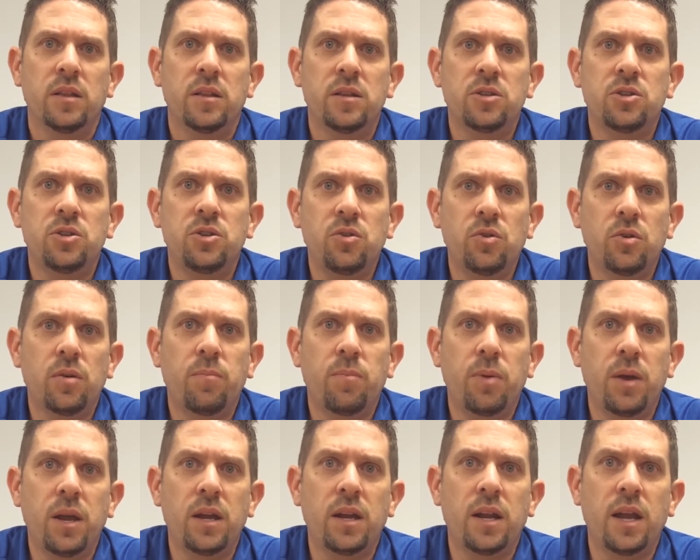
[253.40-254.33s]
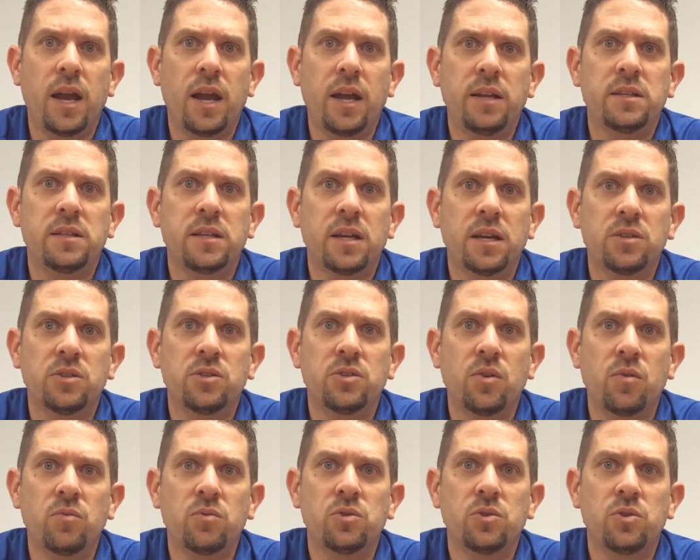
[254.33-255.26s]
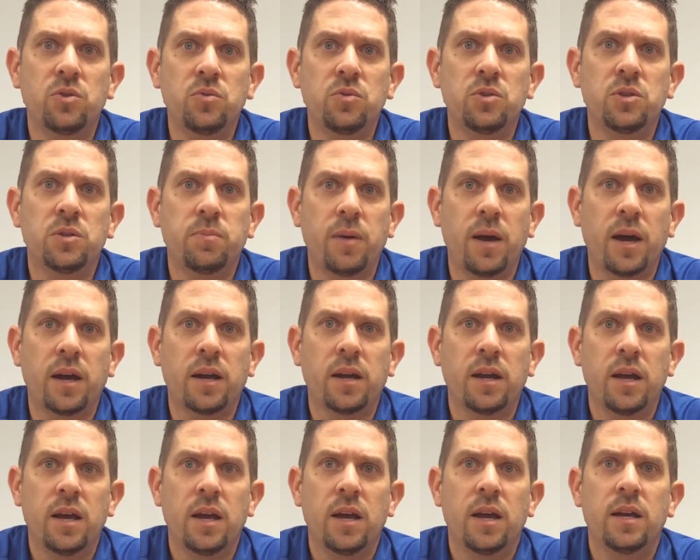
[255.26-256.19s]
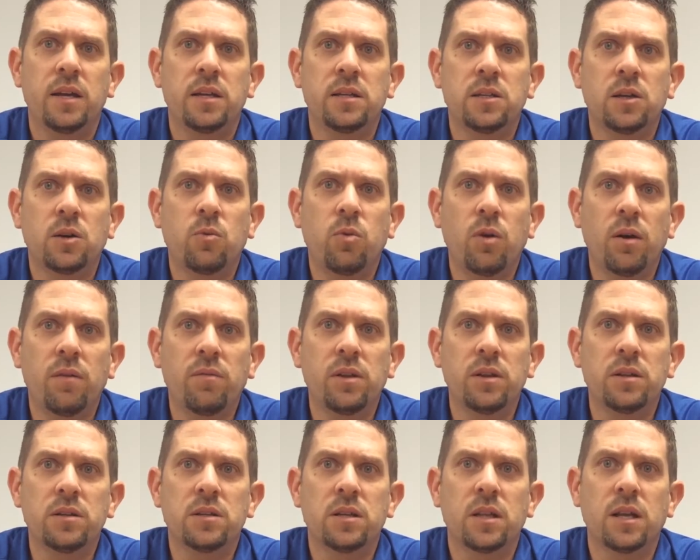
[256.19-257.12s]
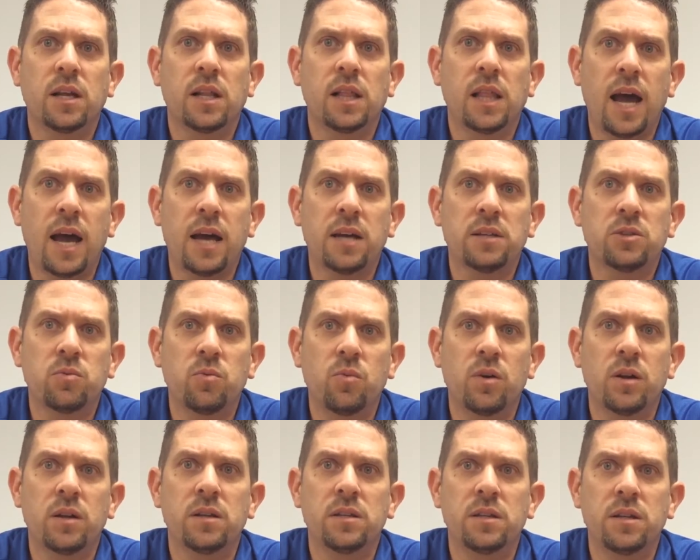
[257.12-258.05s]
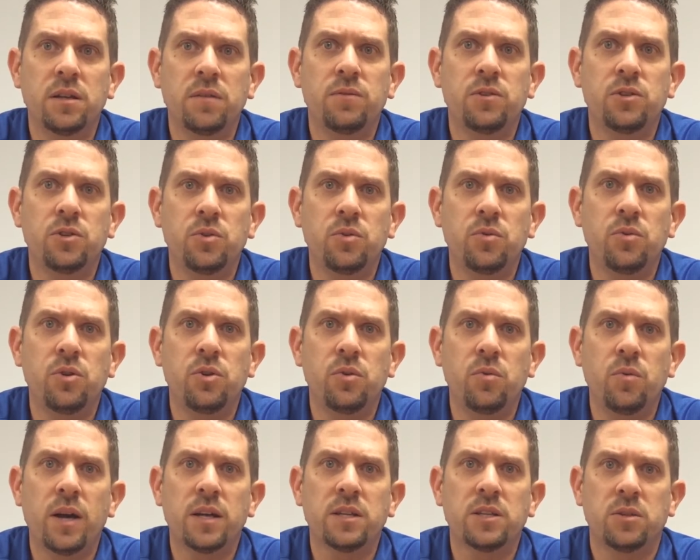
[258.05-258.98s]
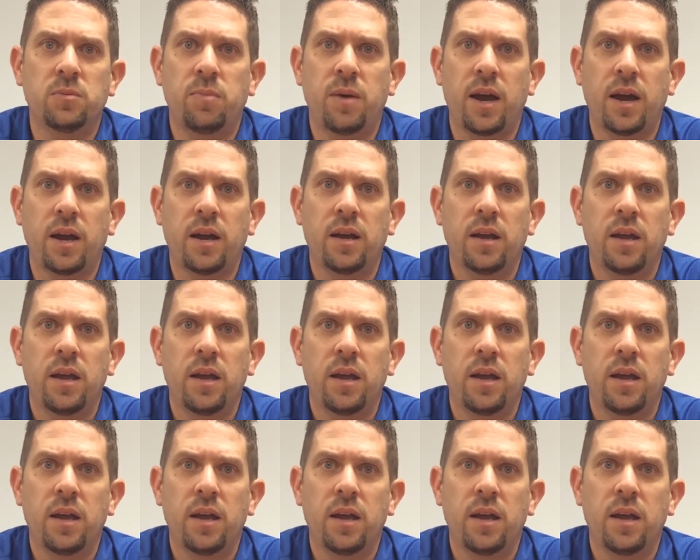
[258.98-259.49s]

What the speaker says: This European ATEX Zone 2 spec is equivalent to the Class 1 Div 2 US spec,